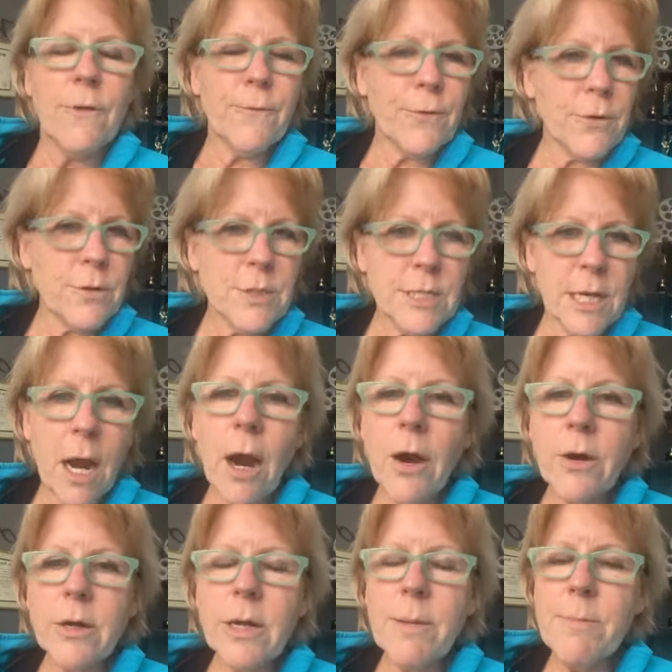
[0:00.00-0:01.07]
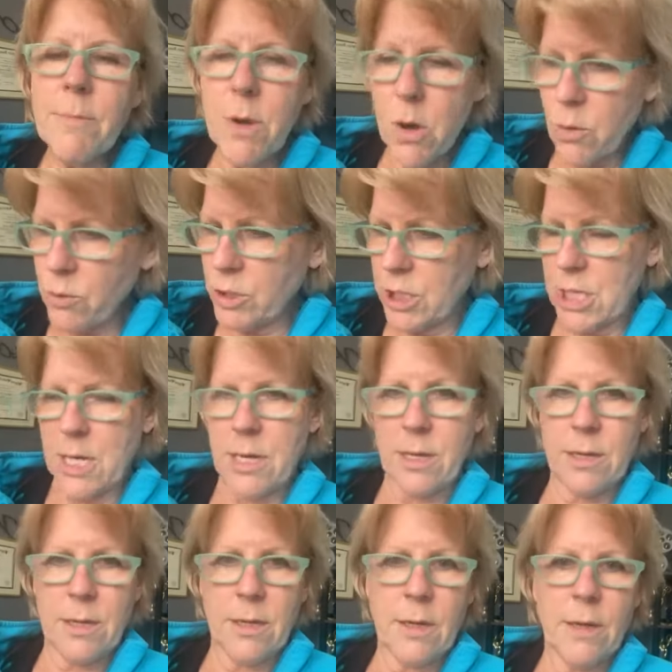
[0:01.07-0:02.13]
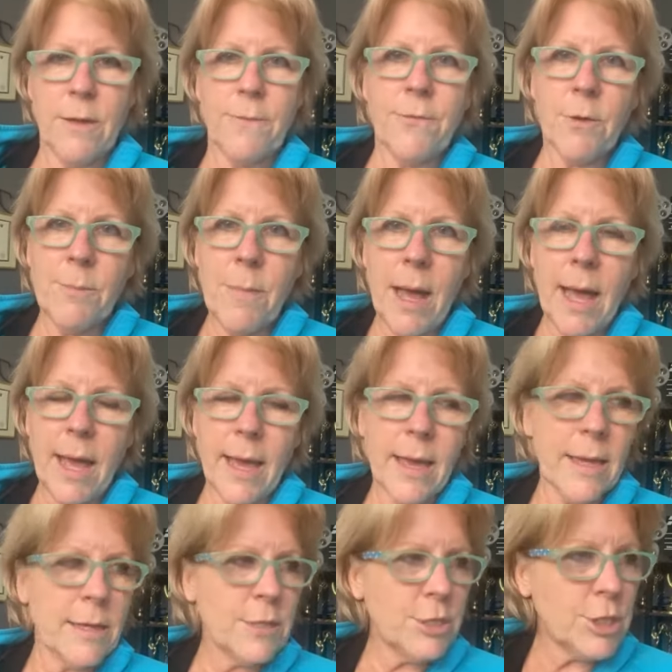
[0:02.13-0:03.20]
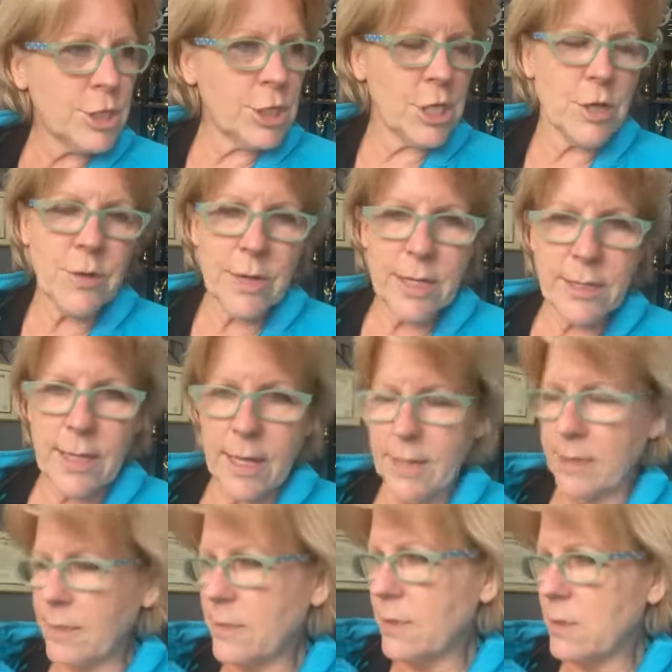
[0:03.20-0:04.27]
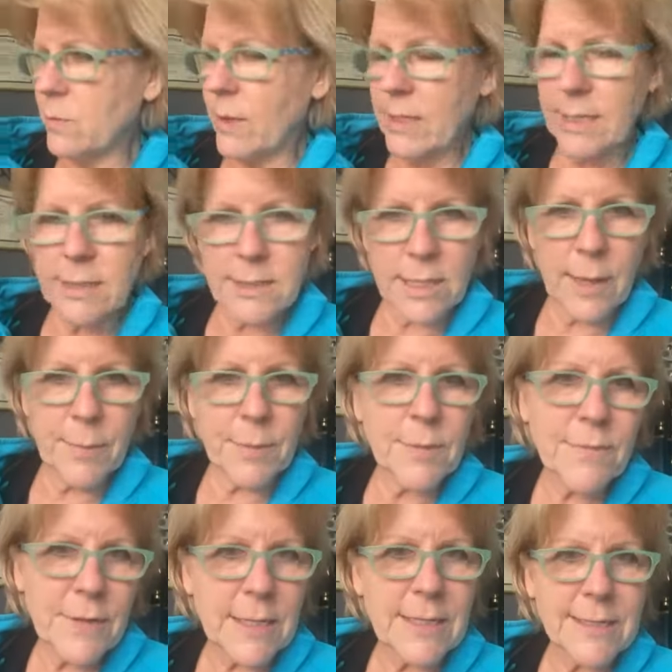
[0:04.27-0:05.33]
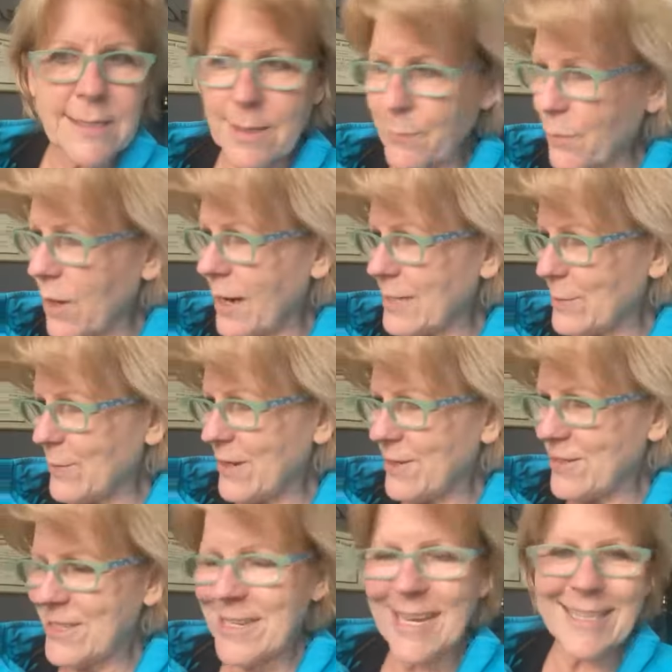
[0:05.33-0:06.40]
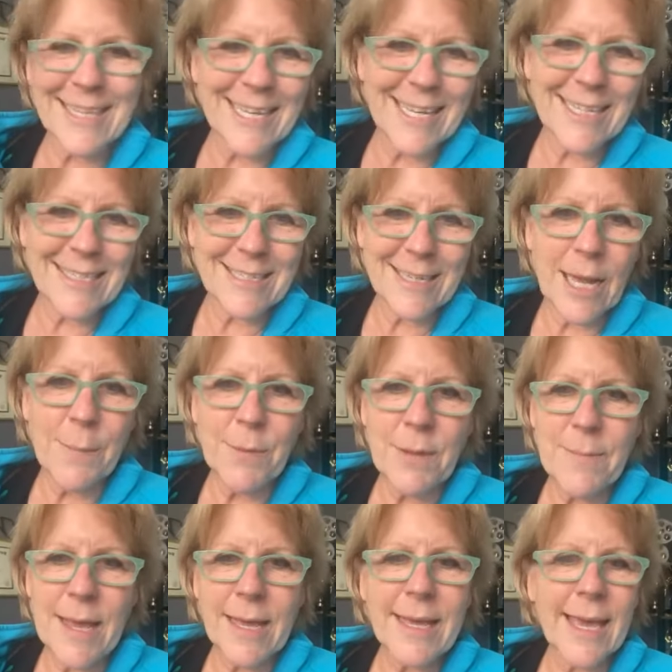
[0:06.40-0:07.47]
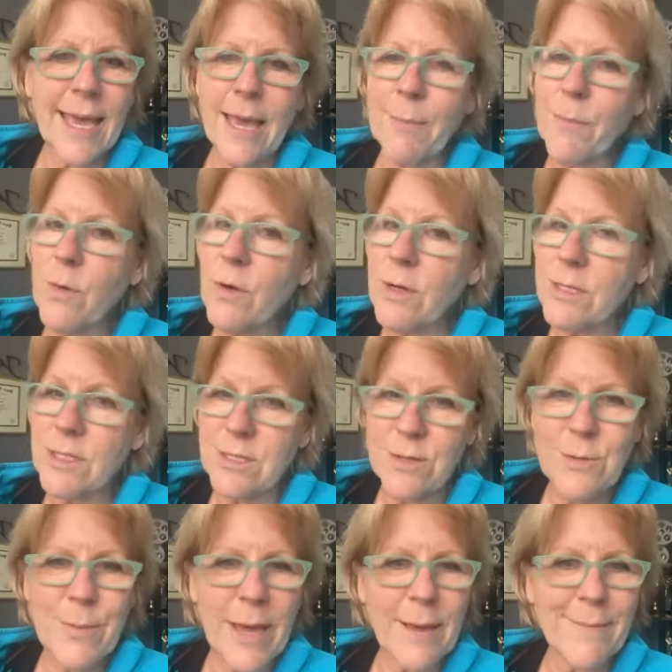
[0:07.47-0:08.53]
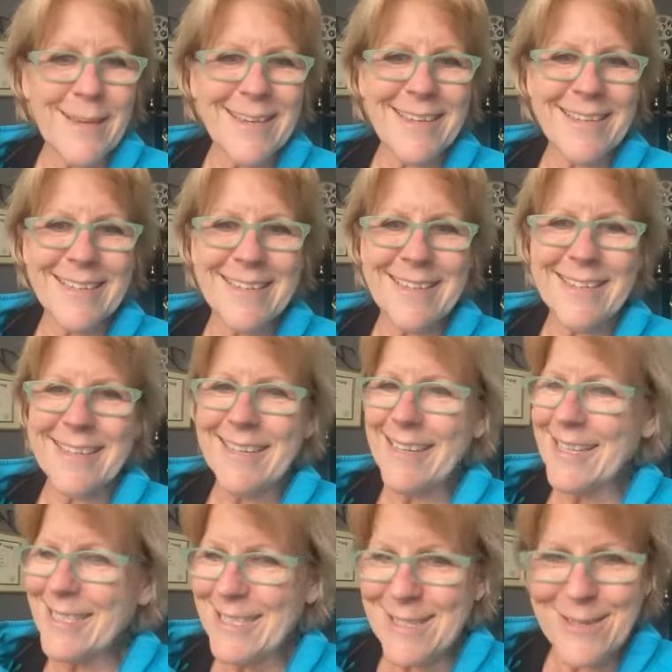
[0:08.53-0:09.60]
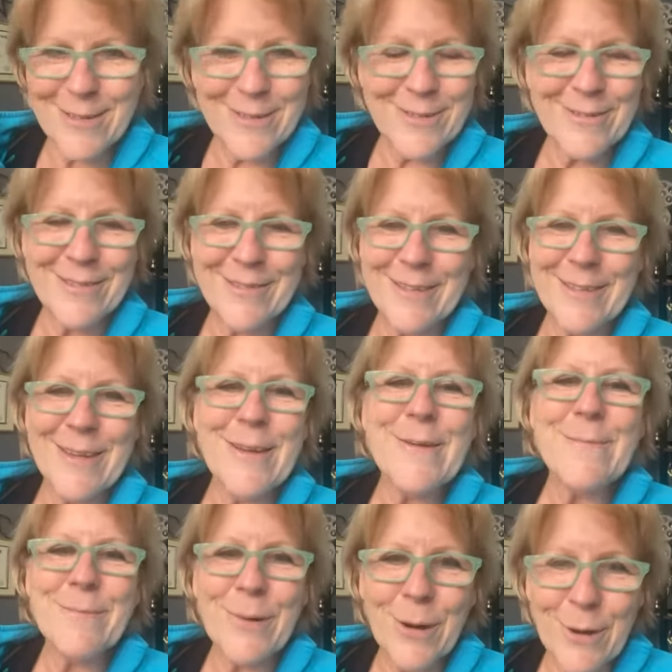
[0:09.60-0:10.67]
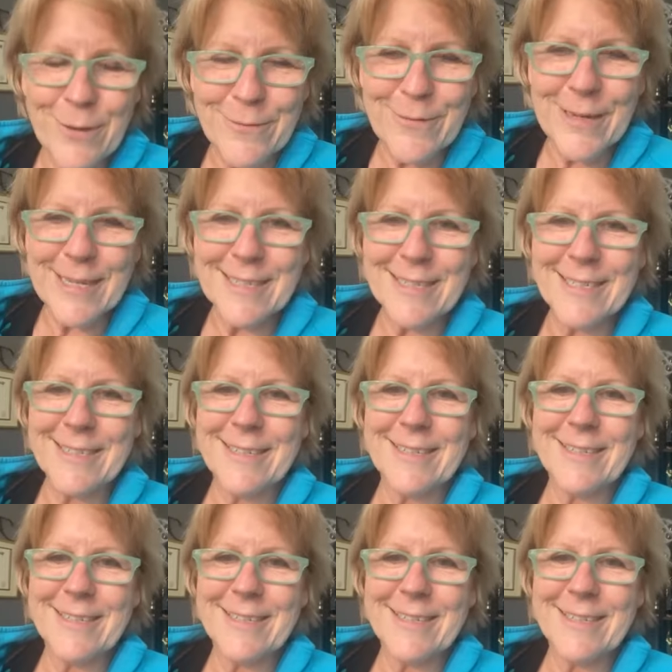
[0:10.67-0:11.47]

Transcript: First heart emoji for my sharing that this is what needs to come and feed is the prize winner tonight that gets a couple of Cat Moore, it's you, baby. It's you. Perfect.